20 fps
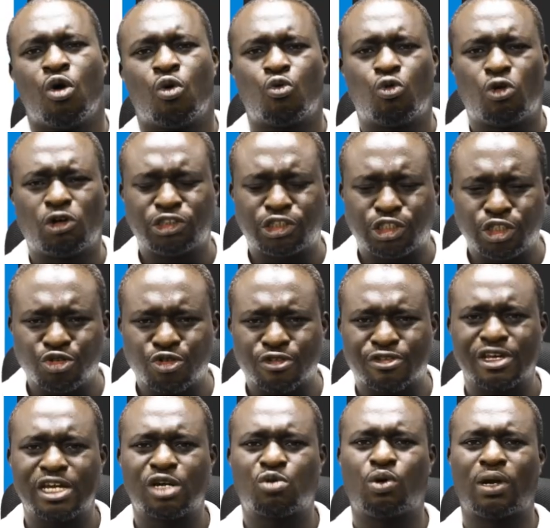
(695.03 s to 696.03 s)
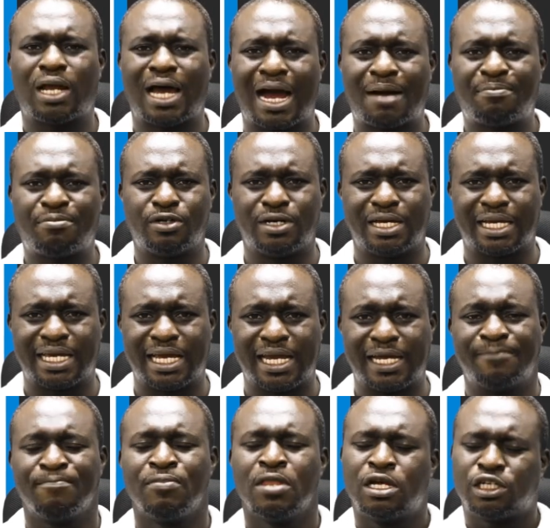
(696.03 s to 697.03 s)
What do you think will happen
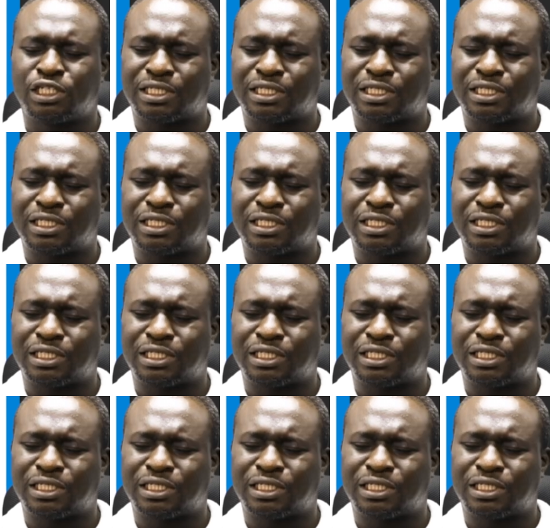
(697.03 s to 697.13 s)
again?